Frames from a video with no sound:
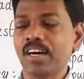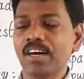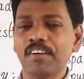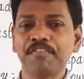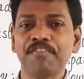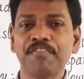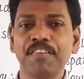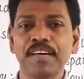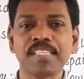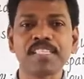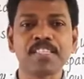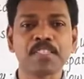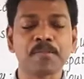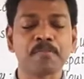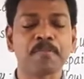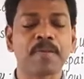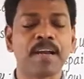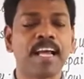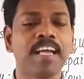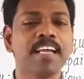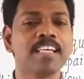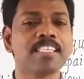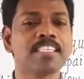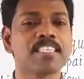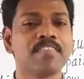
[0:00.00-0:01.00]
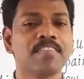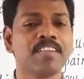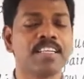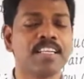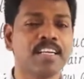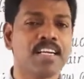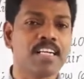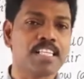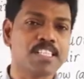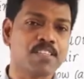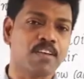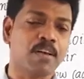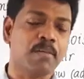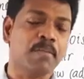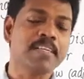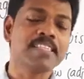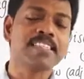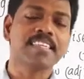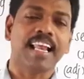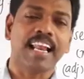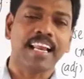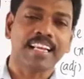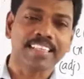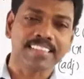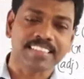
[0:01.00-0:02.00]
first prize winners will be
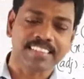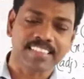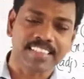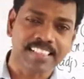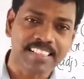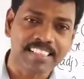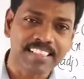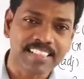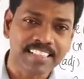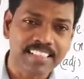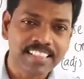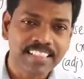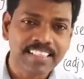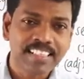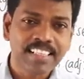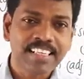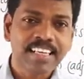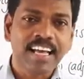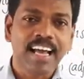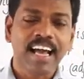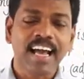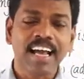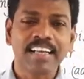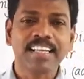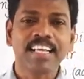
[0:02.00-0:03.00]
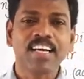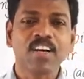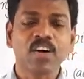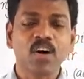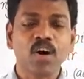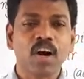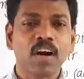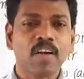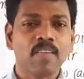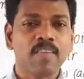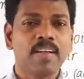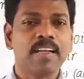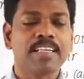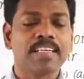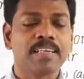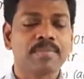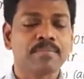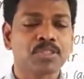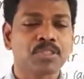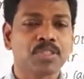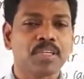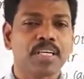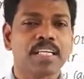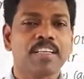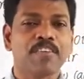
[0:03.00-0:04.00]
selected, and they all will come
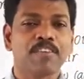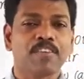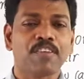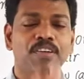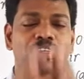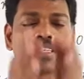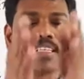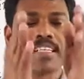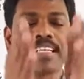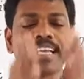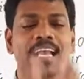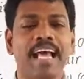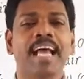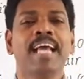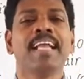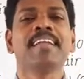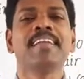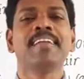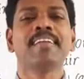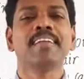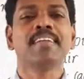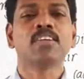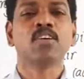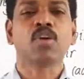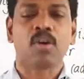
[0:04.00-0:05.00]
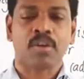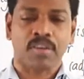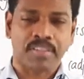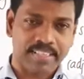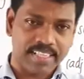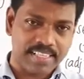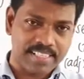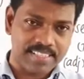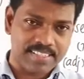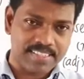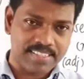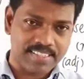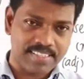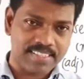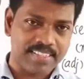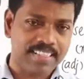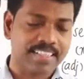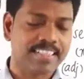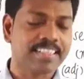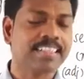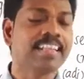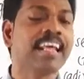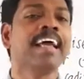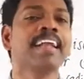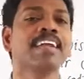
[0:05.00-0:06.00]
together for the grand contest, the
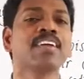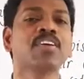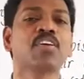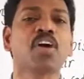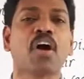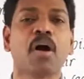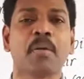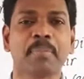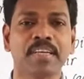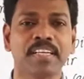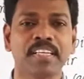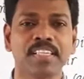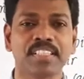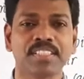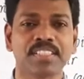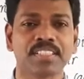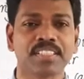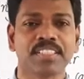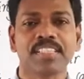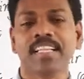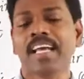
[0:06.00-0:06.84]
grand competition.